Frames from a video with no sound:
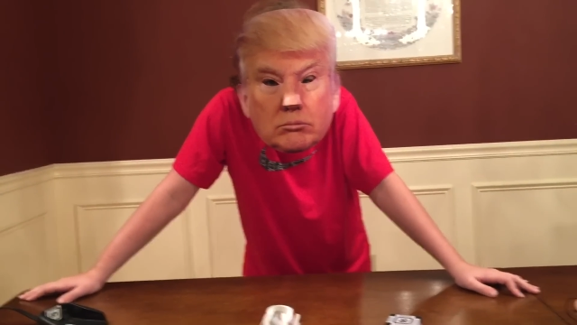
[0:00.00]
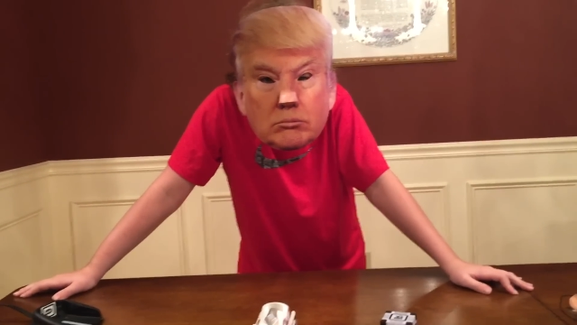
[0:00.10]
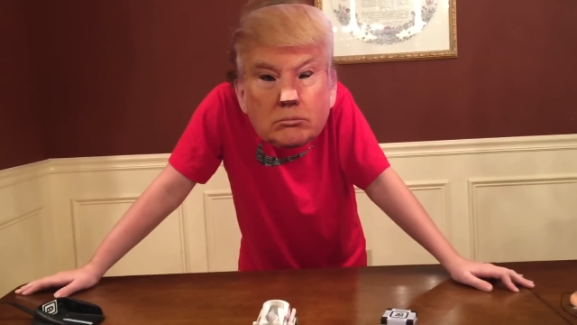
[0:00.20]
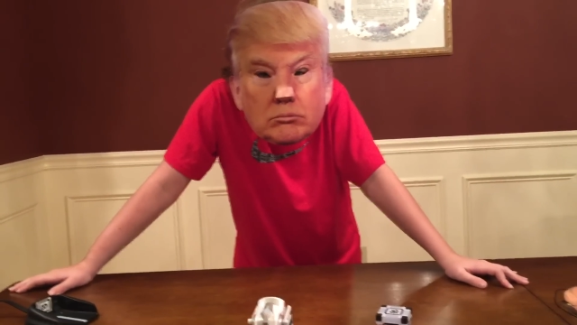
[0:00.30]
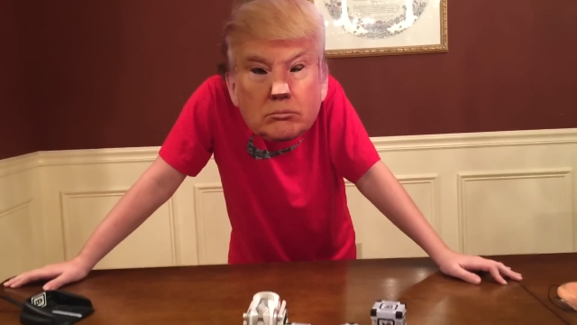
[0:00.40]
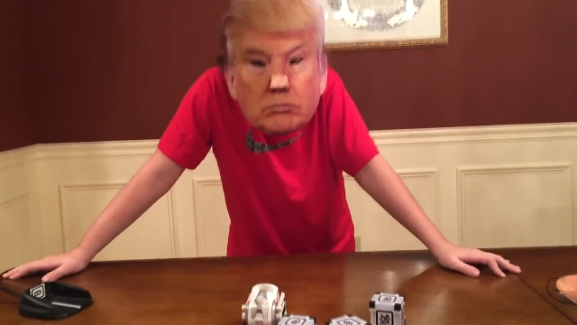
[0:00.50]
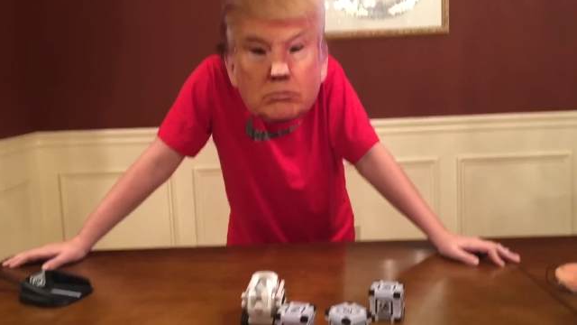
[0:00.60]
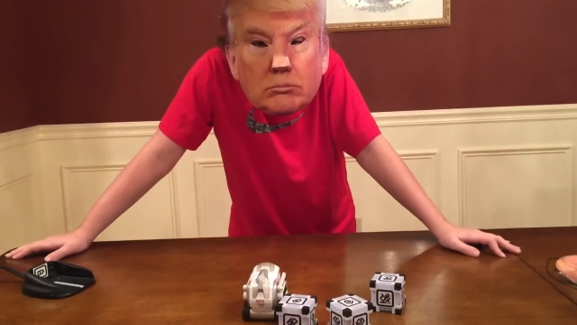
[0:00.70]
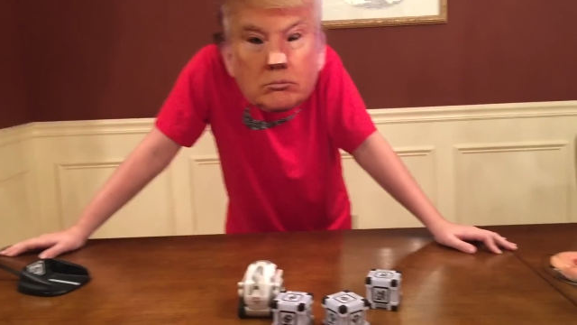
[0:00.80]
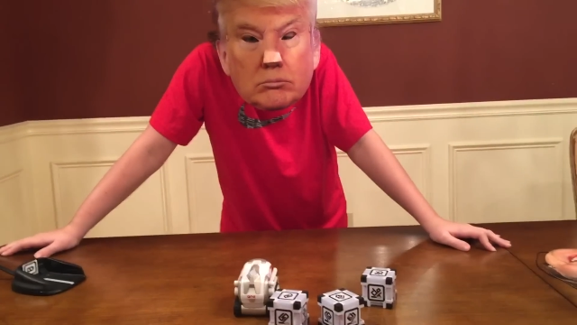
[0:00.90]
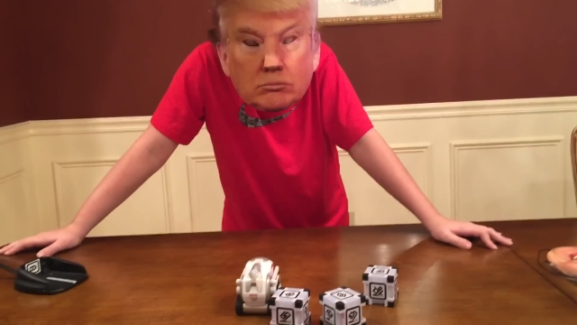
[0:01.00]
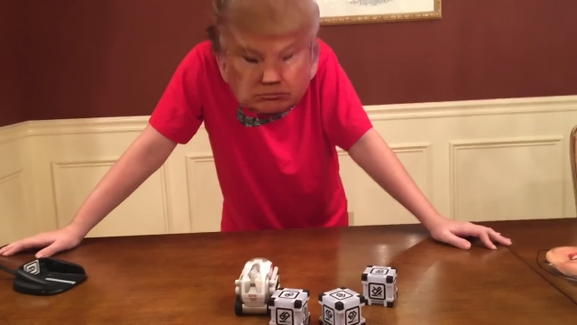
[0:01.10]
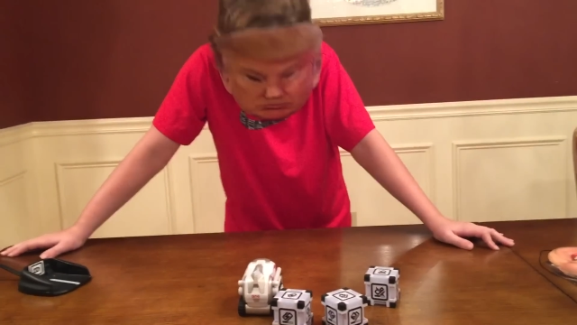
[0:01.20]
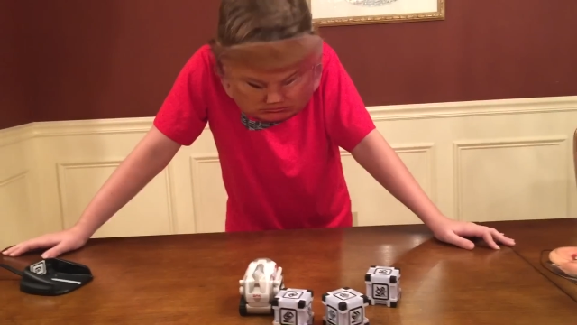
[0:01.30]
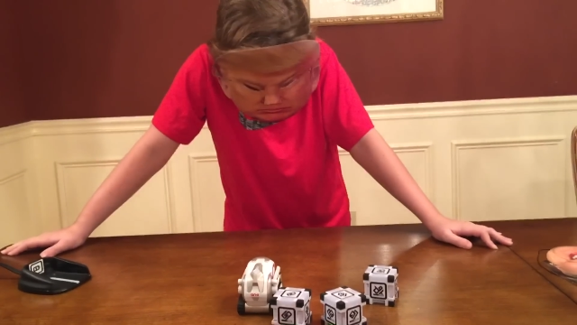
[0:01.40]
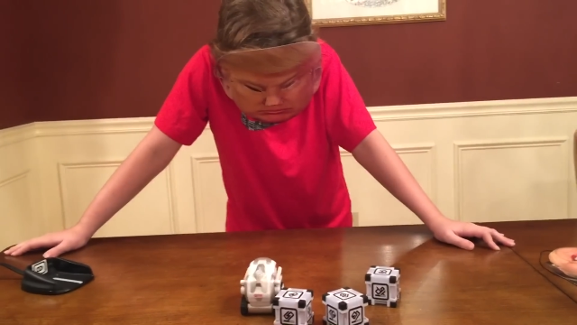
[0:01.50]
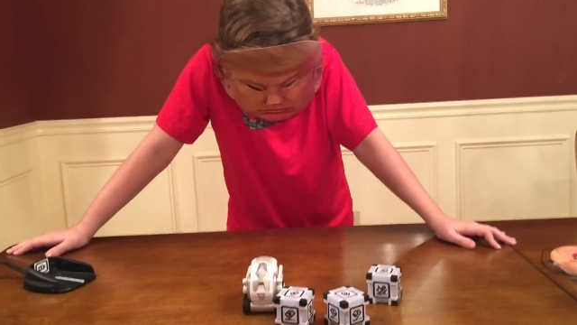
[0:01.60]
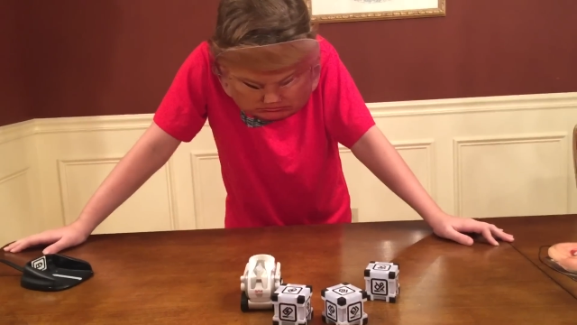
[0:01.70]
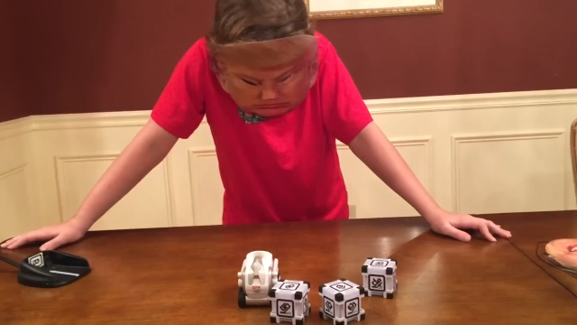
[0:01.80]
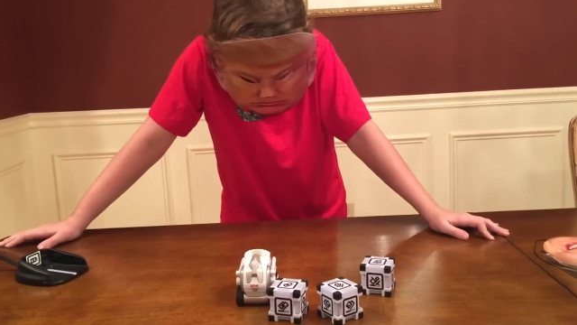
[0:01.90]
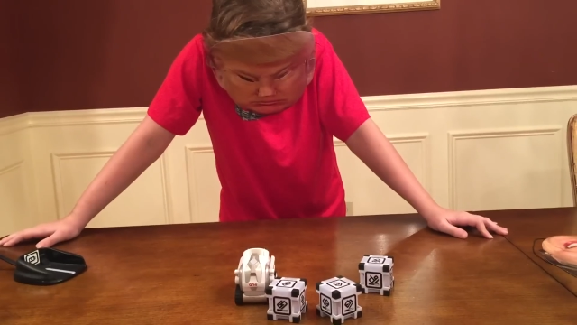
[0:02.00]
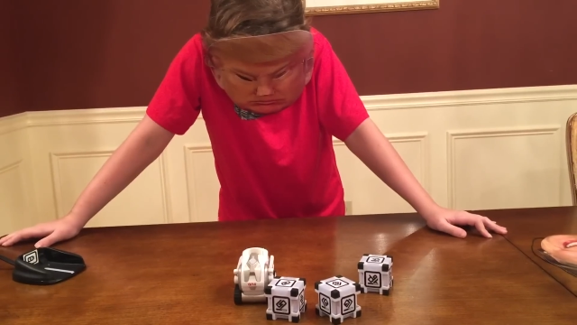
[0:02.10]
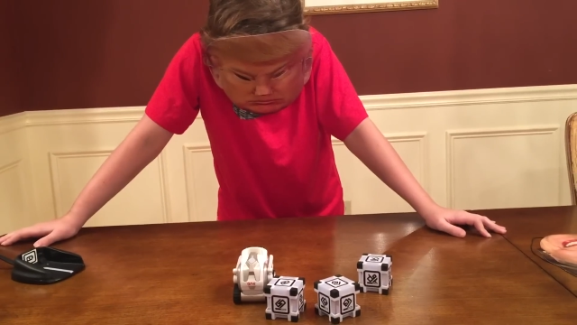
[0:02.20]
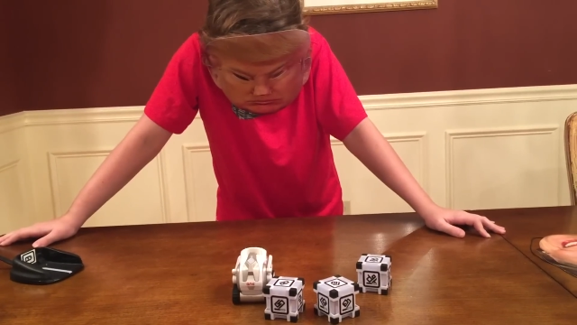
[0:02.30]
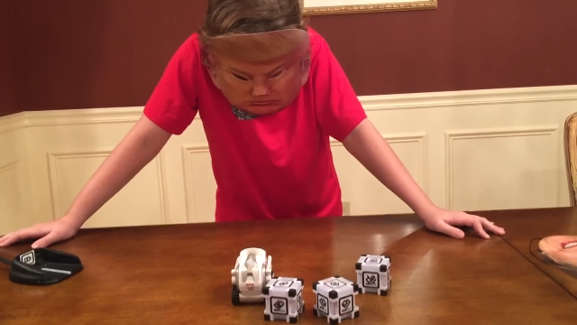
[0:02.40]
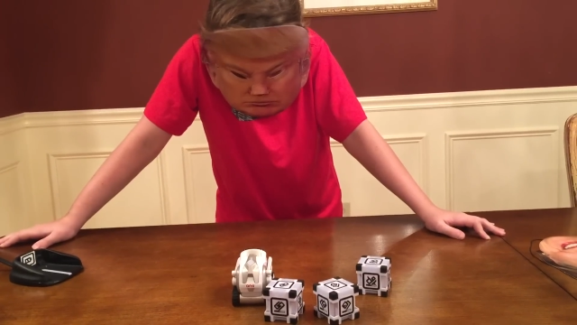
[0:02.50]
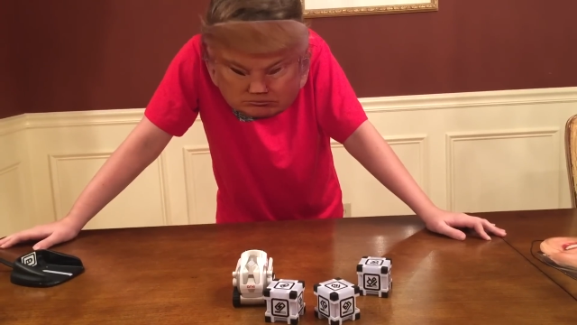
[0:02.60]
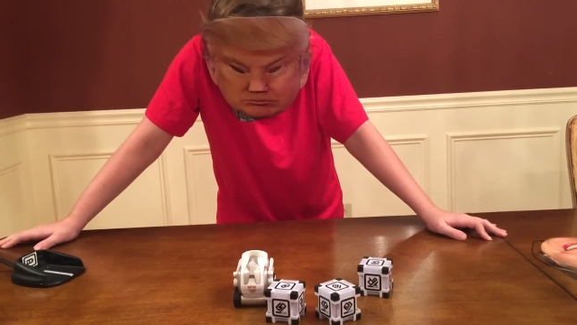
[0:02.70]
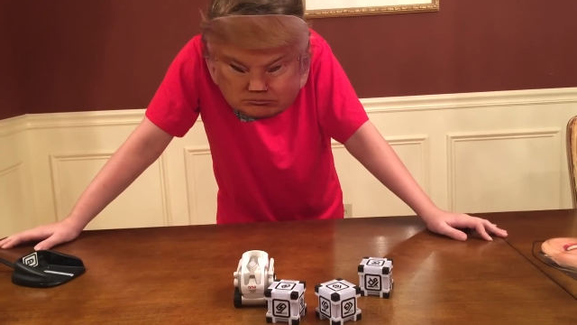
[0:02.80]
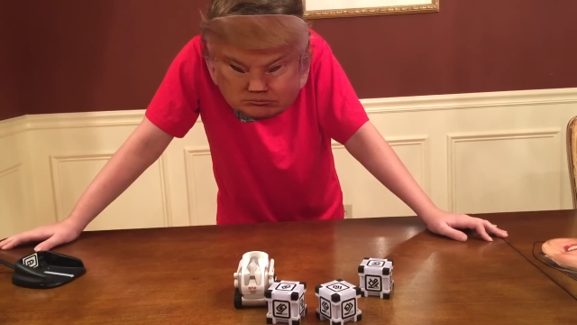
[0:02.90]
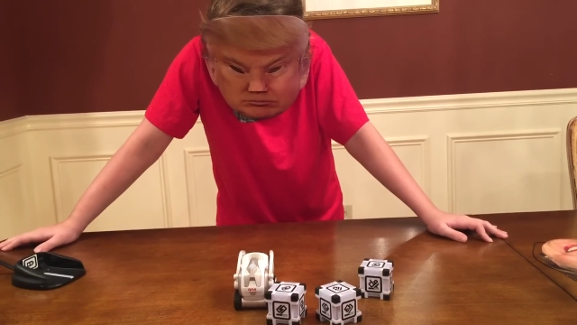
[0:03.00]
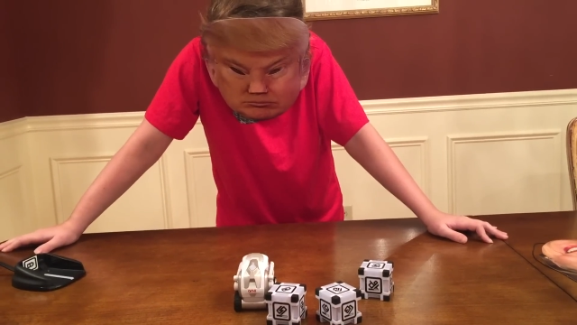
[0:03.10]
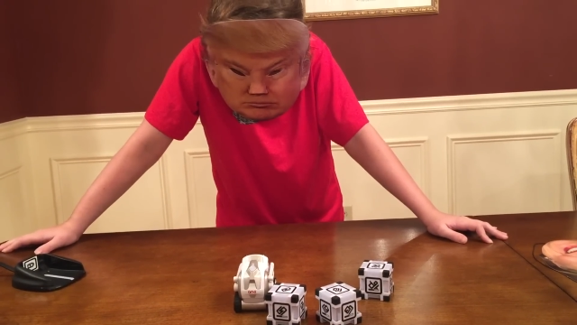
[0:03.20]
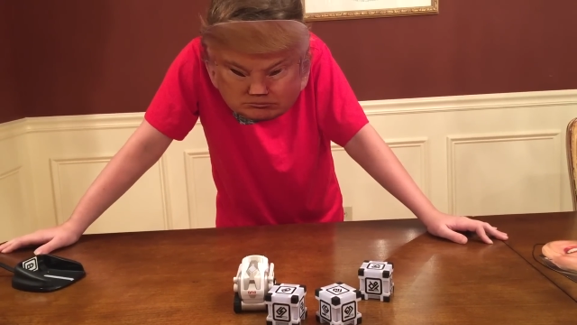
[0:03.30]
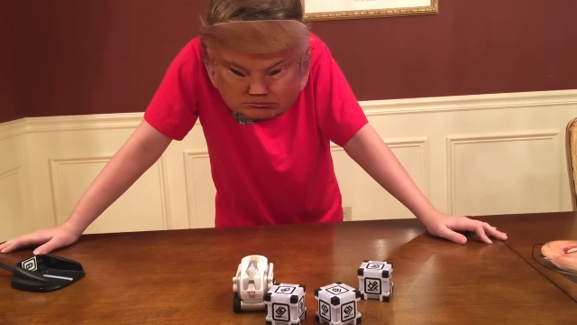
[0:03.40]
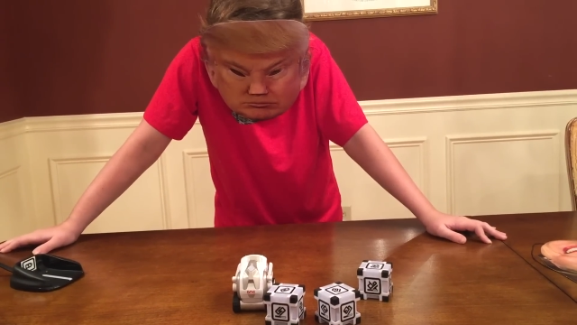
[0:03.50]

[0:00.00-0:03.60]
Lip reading: Nobody speaks.